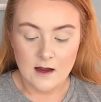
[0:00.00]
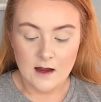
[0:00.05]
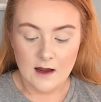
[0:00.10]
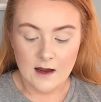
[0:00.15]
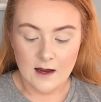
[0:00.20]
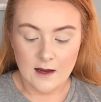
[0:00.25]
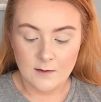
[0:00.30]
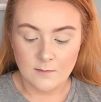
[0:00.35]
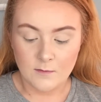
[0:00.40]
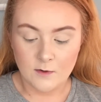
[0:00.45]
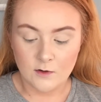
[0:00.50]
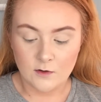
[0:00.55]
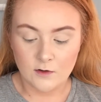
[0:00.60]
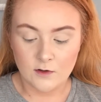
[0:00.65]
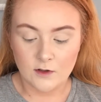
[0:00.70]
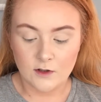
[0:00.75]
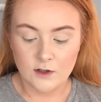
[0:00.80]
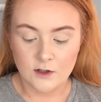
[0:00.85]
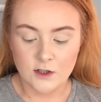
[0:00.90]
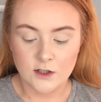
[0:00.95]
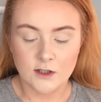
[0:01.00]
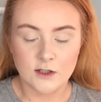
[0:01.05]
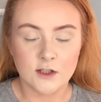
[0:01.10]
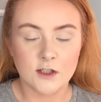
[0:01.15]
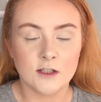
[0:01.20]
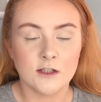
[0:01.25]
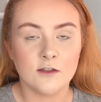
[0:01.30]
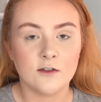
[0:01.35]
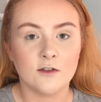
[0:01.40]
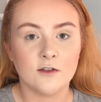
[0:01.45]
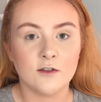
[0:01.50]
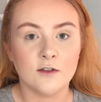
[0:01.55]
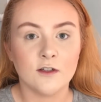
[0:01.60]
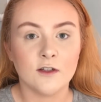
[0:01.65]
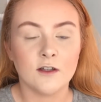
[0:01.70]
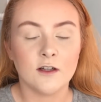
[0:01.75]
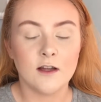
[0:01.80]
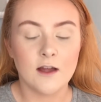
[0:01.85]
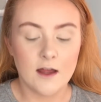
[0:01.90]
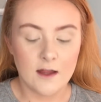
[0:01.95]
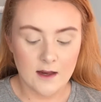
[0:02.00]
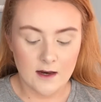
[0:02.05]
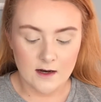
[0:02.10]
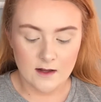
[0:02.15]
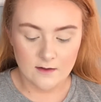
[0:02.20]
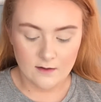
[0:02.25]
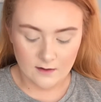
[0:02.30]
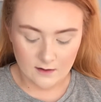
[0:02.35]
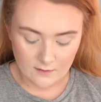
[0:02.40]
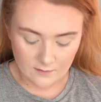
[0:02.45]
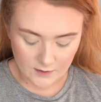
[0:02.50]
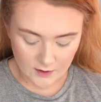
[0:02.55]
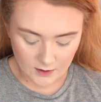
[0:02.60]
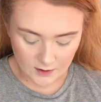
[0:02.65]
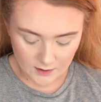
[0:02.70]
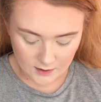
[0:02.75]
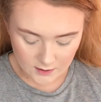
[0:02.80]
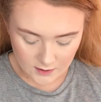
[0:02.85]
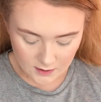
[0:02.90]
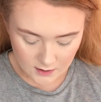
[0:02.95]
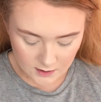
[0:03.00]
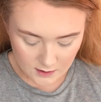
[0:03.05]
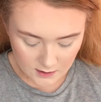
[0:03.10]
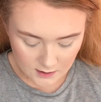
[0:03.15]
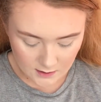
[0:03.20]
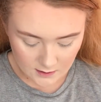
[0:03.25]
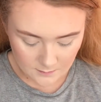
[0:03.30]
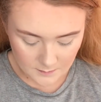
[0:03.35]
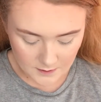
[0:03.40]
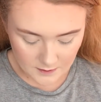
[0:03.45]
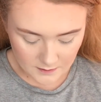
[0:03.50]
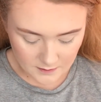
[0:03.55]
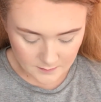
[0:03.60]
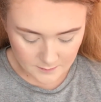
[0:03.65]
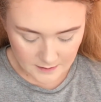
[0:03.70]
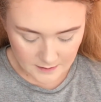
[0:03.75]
I'm not going to judge it on anything I've heard about this